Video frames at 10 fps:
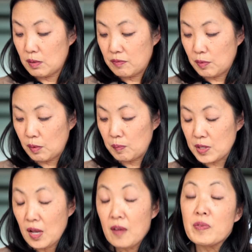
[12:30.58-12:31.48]

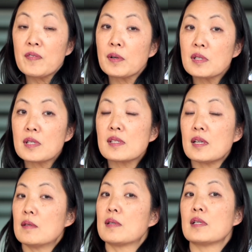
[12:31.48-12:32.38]
reforms. First is
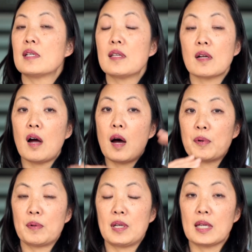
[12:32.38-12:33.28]
that you can see they're
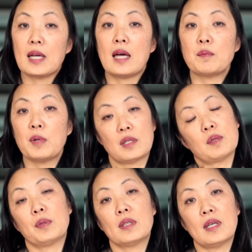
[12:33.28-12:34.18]
operating at
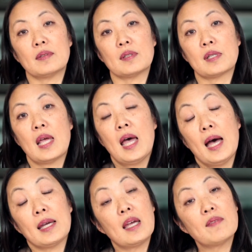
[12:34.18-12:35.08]
multiple levels.
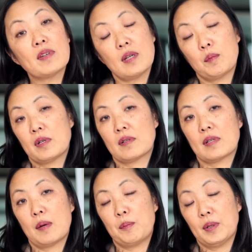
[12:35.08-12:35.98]
I gave a number of
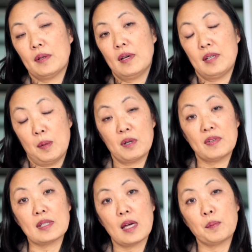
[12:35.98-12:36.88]

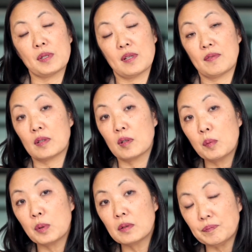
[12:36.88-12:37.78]
examples of
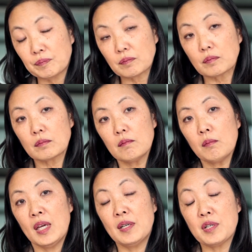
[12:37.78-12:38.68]
global
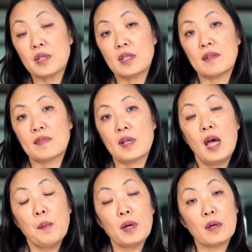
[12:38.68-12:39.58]
initiatives,
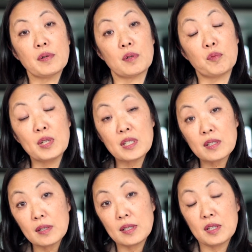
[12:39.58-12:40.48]
but also
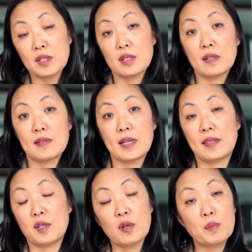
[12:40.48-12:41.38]
regional initiatives
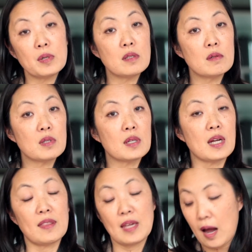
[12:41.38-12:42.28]
at the European
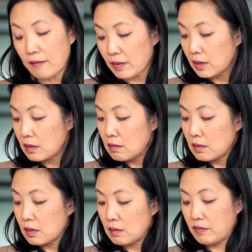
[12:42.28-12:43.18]
Union, at the African
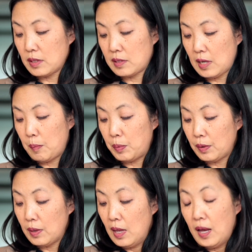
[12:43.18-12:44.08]
Union, for
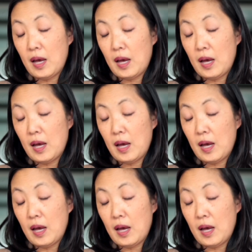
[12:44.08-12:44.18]
example,